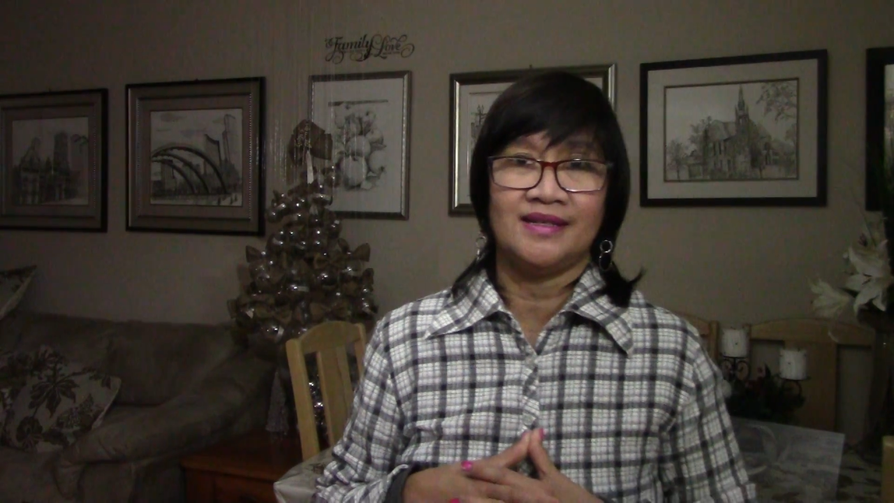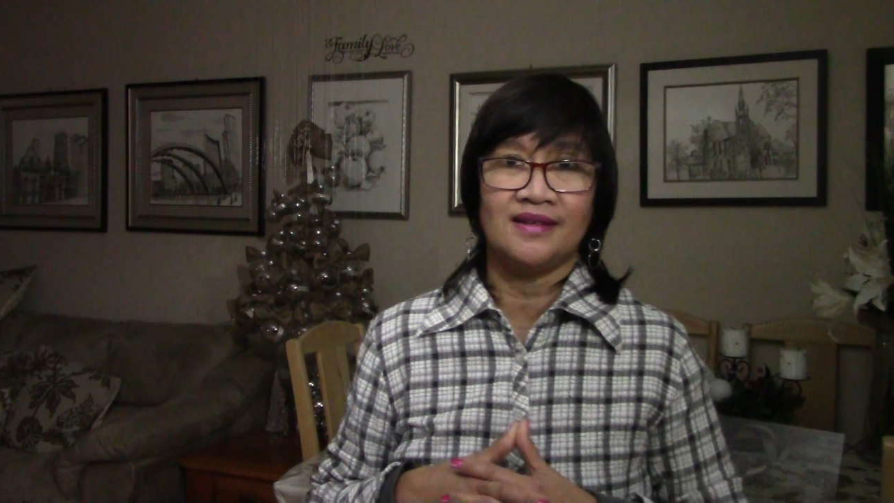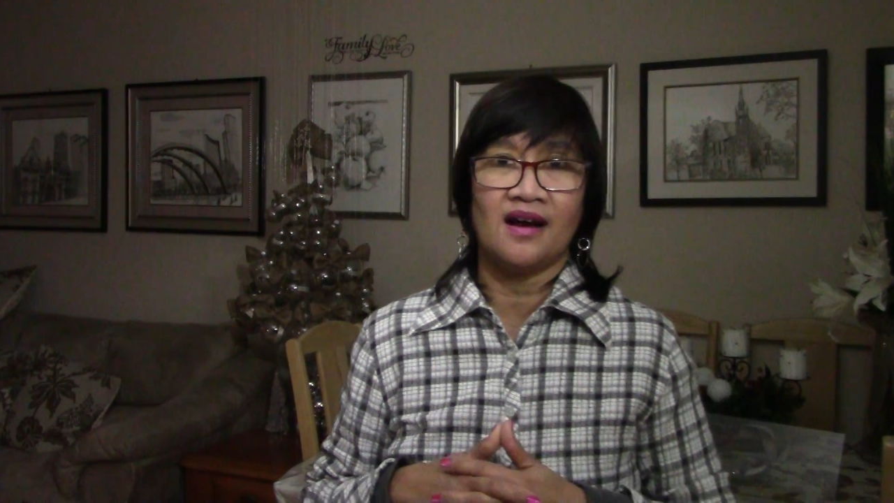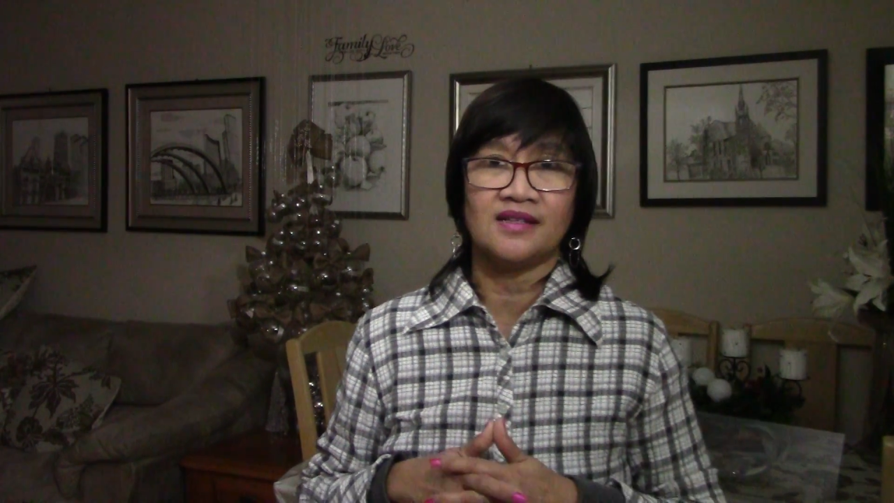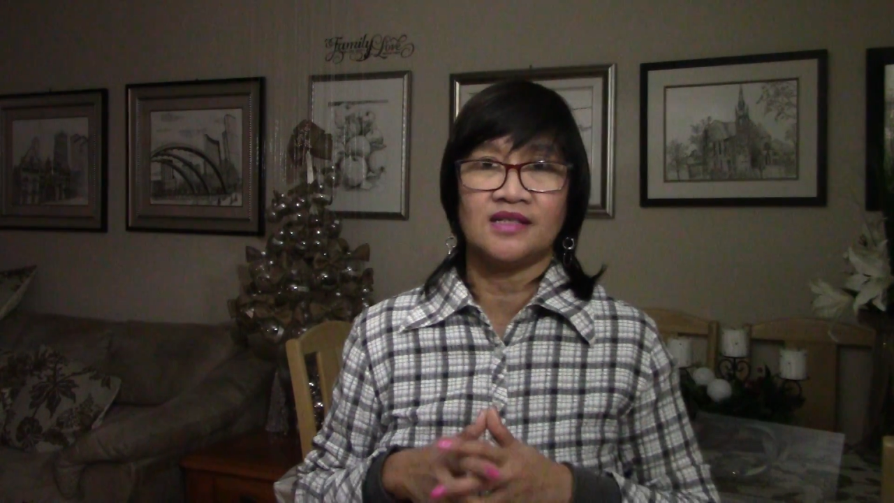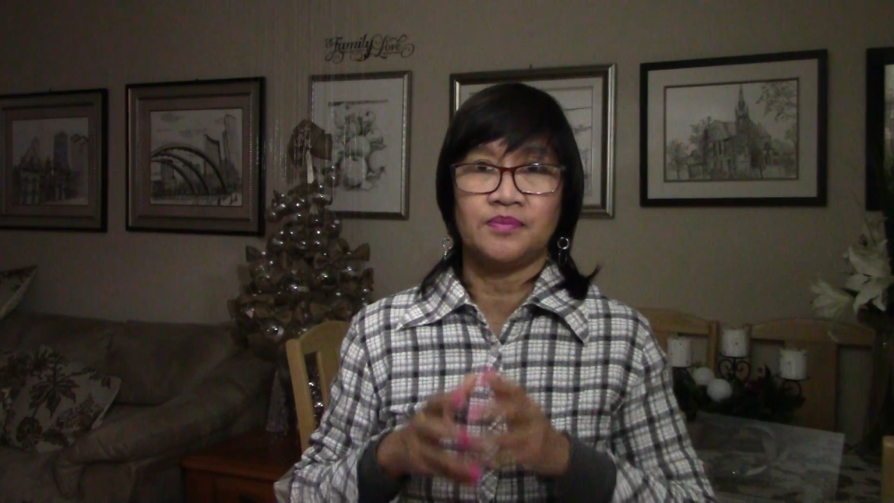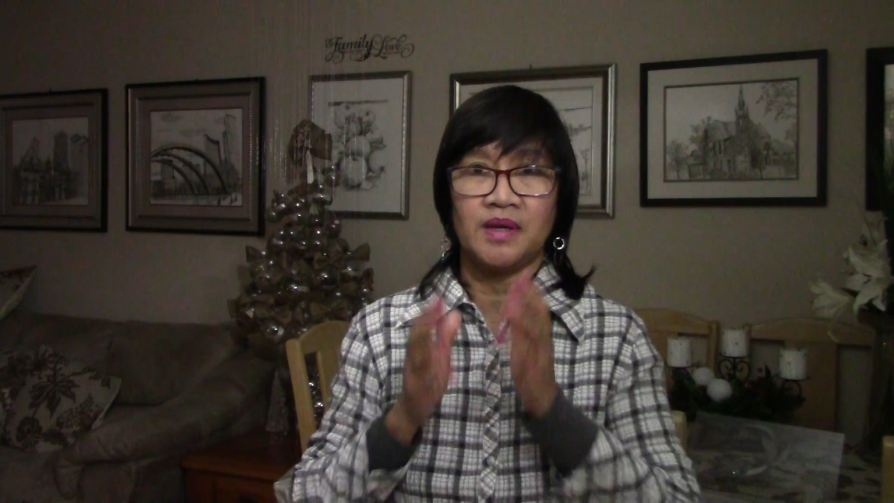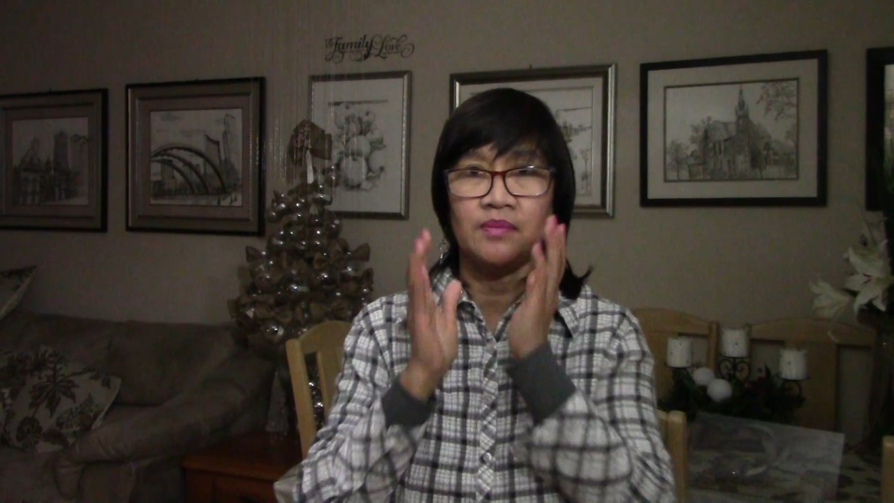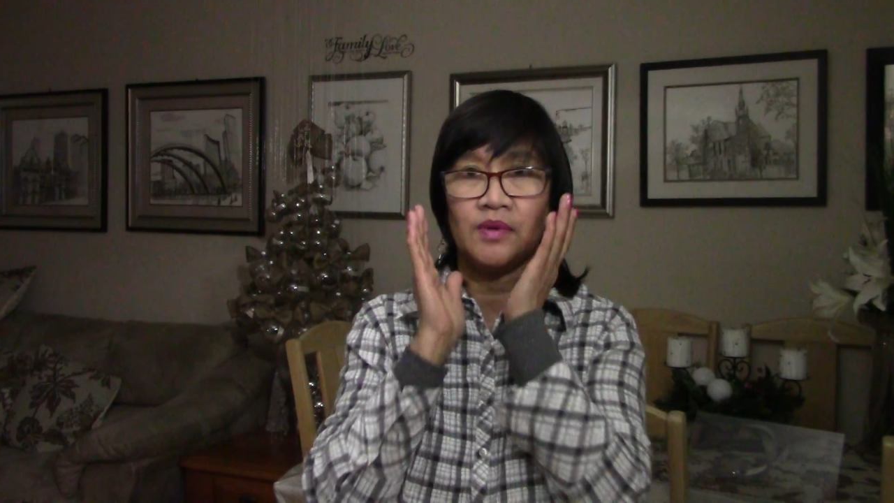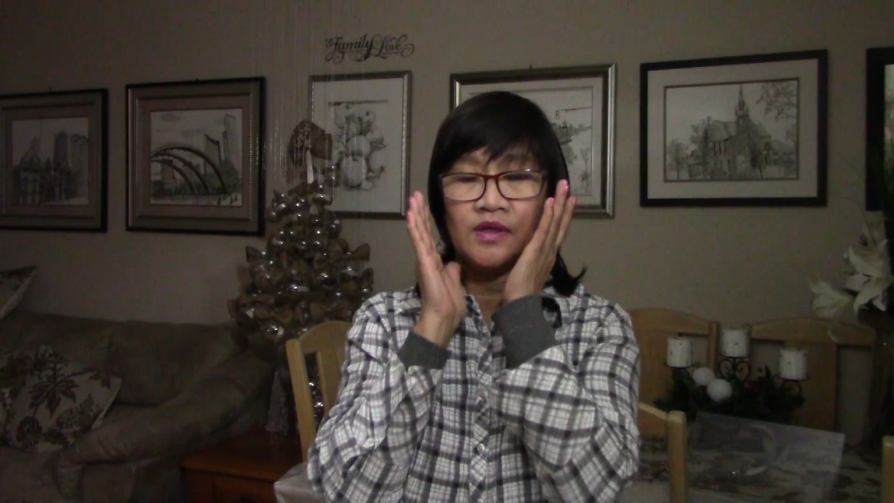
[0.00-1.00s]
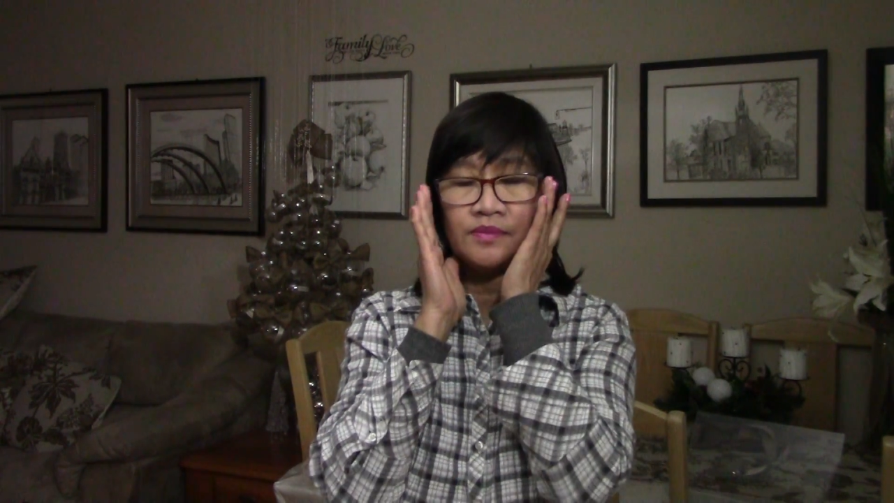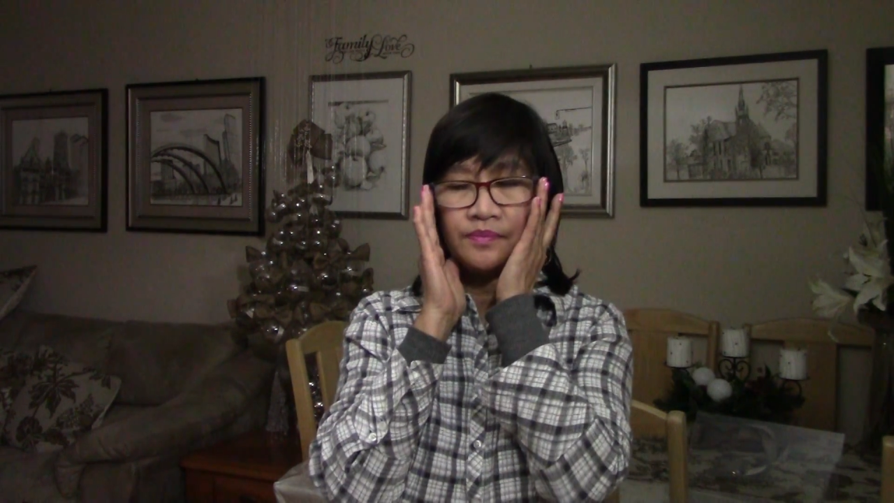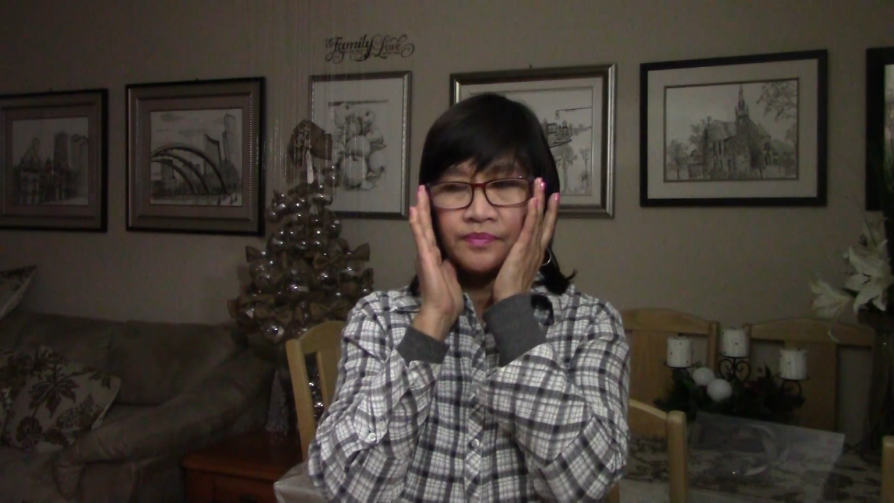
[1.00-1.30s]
in God's people?